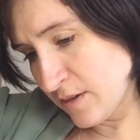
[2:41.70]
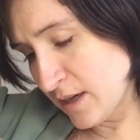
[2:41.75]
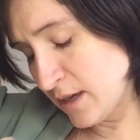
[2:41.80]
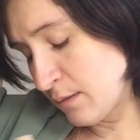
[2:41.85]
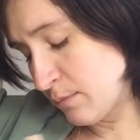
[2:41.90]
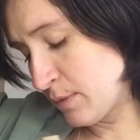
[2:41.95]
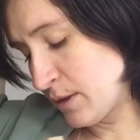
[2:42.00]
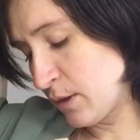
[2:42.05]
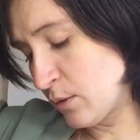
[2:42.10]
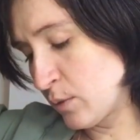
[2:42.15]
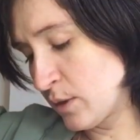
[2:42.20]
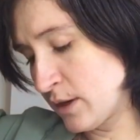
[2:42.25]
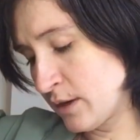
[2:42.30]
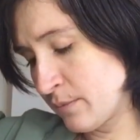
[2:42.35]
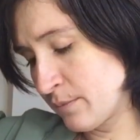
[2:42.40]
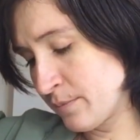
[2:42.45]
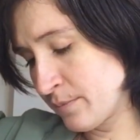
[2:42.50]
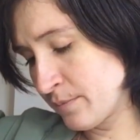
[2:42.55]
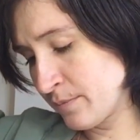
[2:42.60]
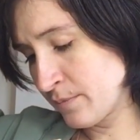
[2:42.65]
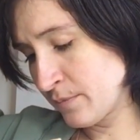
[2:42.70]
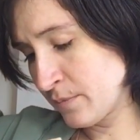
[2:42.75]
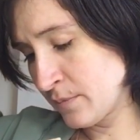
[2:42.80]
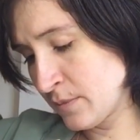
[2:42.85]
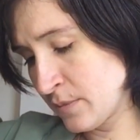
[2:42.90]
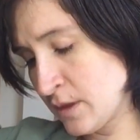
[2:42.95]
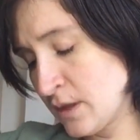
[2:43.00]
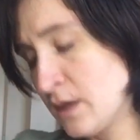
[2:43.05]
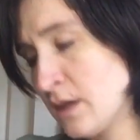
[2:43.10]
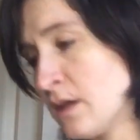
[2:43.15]
a
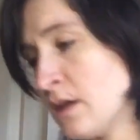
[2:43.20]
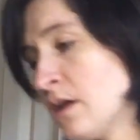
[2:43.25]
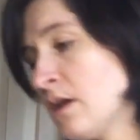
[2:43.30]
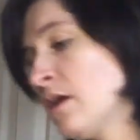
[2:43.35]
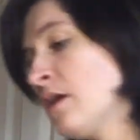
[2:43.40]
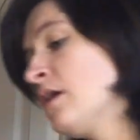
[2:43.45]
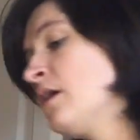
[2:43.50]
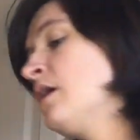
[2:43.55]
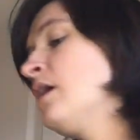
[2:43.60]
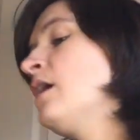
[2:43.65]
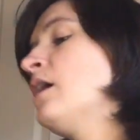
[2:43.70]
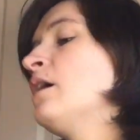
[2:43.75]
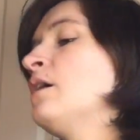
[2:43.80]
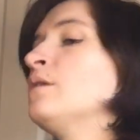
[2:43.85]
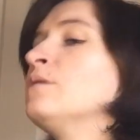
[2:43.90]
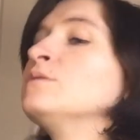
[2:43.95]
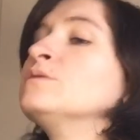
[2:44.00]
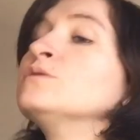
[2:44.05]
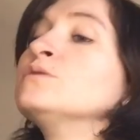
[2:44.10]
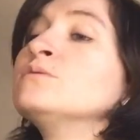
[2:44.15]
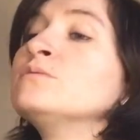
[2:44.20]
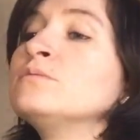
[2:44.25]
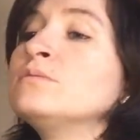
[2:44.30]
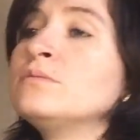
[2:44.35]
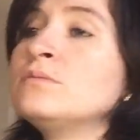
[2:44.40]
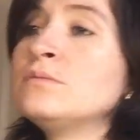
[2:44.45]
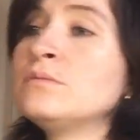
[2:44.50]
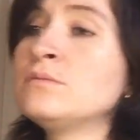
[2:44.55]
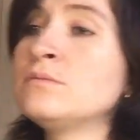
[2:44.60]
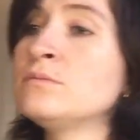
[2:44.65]
big
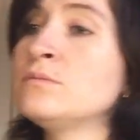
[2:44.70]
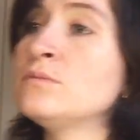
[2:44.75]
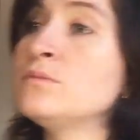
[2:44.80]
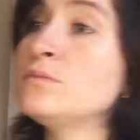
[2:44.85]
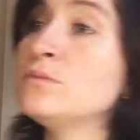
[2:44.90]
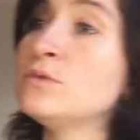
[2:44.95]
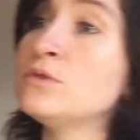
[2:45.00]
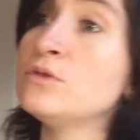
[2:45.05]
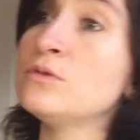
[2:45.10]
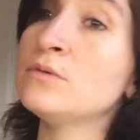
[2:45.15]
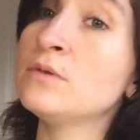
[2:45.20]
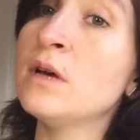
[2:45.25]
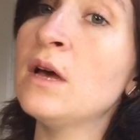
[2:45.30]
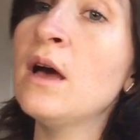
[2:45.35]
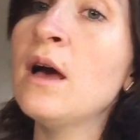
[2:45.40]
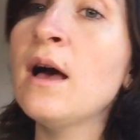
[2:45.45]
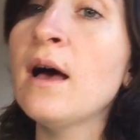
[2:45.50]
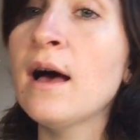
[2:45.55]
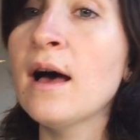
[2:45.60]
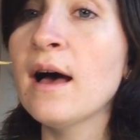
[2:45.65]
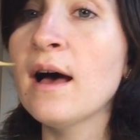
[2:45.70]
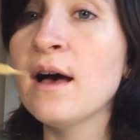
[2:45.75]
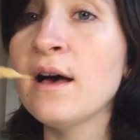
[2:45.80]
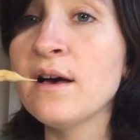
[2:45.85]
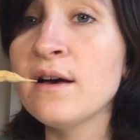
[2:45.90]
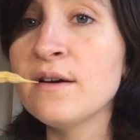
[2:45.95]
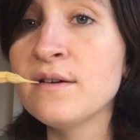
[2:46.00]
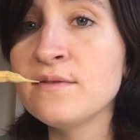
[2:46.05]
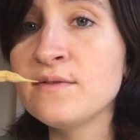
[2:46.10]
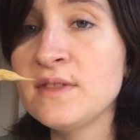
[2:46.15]
one.
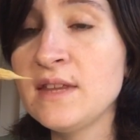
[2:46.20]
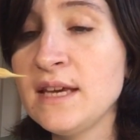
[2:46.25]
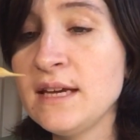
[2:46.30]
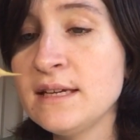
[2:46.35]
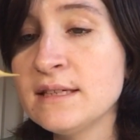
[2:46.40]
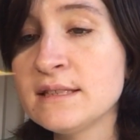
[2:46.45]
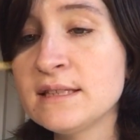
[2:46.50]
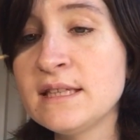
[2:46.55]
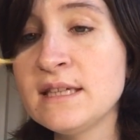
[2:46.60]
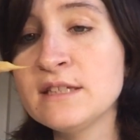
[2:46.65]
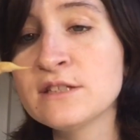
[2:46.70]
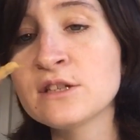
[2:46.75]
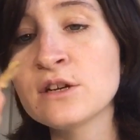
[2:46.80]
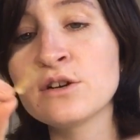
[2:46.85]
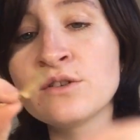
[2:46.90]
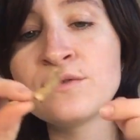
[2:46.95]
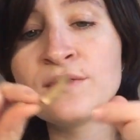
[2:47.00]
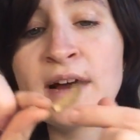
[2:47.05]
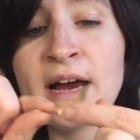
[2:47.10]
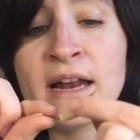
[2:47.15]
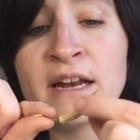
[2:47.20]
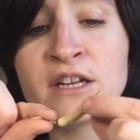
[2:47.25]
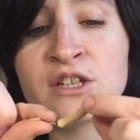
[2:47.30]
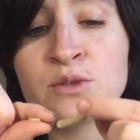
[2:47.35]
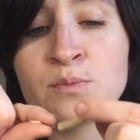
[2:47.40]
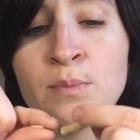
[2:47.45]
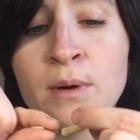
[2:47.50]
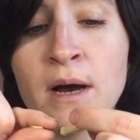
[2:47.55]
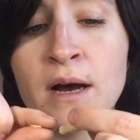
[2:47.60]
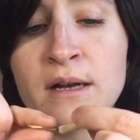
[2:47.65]
Of these. These are
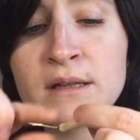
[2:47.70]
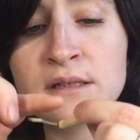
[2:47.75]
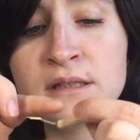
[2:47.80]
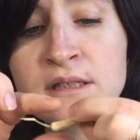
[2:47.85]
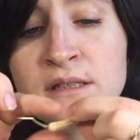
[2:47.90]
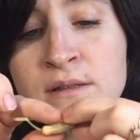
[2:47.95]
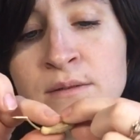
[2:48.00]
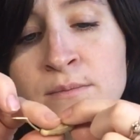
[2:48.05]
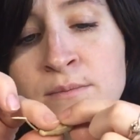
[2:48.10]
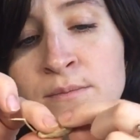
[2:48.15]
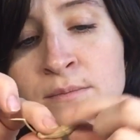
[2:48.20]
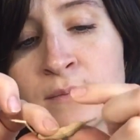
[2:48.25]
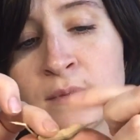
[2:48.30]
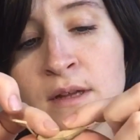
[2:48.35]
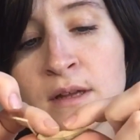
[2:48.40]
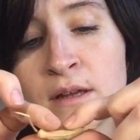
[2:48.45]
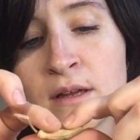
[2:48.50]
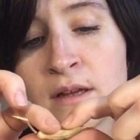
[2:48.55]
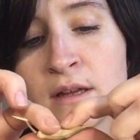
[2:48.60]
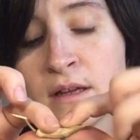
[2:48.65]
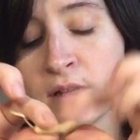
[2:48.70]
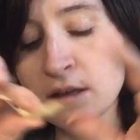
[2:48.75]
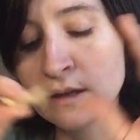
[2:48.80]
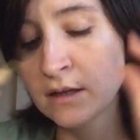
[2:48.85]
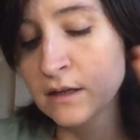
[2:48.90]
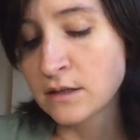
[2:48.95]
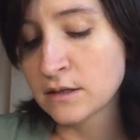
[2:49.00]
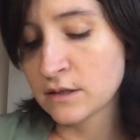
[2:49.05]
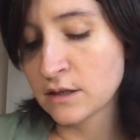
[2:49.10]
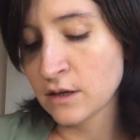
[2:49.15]
radish pods.
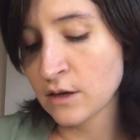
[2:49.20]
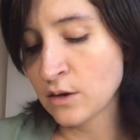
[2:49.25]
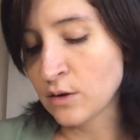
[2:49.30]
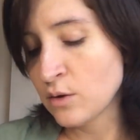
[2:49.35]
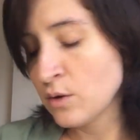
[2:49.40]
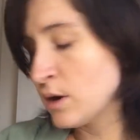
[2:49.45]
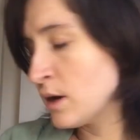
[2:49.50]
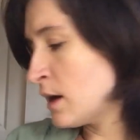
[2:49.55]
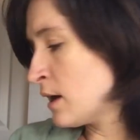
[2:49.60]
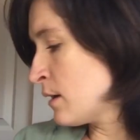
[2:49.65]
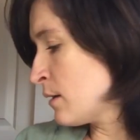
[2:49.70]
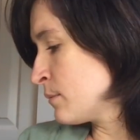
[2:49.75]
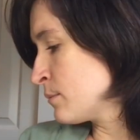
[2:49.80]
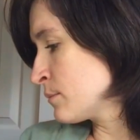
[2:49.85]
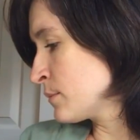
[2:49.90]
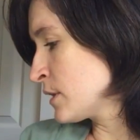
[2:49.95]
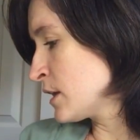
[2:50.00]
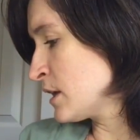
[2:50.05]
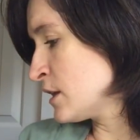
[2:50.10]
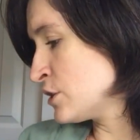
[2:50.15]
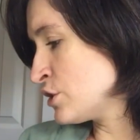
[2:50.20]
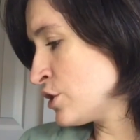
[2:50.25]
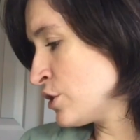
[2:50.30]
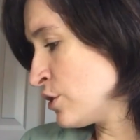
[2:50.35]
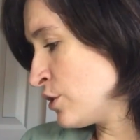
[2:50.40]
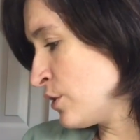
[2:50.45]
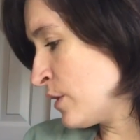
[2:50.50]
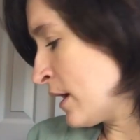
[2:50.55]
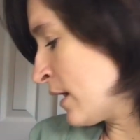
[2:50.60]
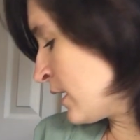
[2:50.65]
So I'm going to
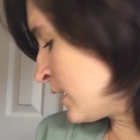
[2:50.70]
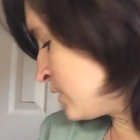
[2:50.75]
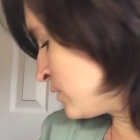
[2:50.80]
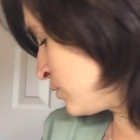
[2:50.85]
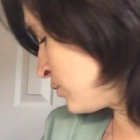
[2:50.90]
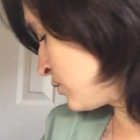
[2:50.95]
show you how I